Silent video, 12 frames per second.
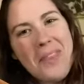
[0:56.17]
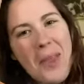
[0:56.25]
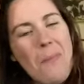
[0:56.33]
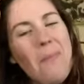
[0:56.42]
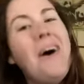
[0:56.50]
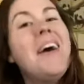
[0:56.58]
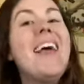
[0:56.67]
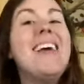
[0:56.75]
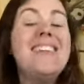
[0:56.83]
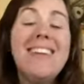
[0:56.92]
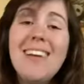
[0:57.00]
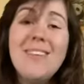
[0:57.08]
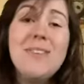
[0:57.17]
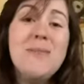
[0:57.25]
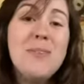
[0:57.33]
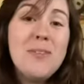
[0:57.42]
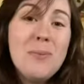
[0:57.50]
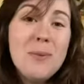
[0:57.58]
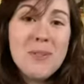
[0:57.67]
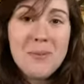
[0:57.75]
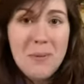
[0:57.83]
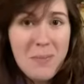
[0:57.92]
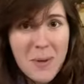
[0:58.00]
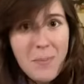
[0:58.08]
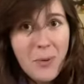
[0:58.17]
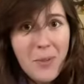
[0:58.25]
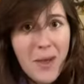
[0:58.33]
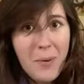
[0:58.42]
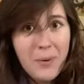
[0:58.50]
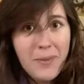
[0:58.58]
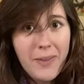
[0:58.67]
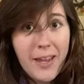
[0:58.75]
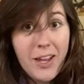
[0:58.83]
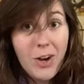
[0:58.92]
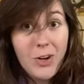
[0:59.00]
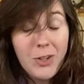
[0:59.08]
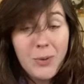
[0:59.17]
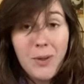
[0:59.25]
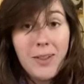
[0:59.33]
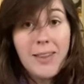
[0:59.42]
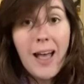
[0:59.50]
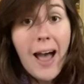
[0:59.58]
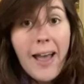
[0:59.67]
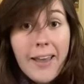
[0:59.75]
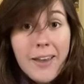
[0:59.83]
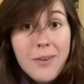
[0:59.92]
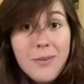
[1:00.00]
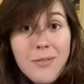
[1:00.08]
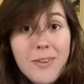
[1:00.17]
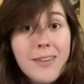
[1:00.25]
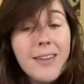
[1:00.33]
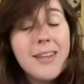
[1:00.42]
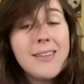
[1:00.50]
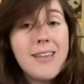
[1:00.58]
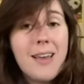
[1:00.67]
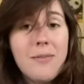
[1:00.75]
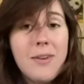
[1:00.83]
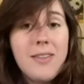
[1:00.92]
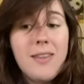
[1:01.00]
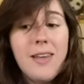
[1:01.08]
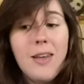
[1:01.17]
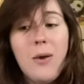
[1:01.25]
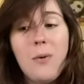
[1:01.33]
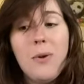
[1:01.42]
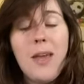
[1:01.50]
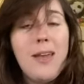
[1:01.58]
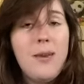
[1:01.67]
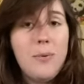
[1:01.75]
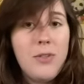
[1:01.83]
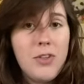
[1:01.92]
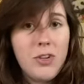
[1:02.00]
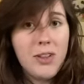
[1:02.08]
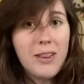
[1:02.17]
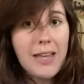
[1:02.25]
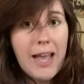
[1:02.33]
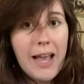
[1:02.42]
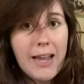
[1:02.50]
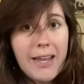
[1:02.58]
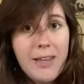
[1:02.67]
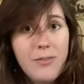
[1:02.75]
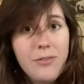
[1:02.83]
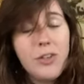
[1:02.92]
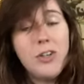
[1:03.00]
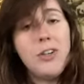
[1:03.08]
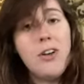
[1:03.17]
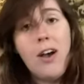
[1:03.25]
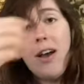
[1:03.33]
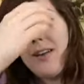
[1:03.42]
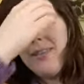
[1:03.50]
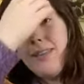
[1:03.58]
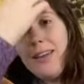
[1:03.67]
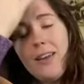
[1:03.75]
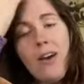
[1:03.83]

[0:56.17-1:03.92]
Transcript: but I did have some super sweet people that were like, are you alive? Like, is everything okay with your life? You're not like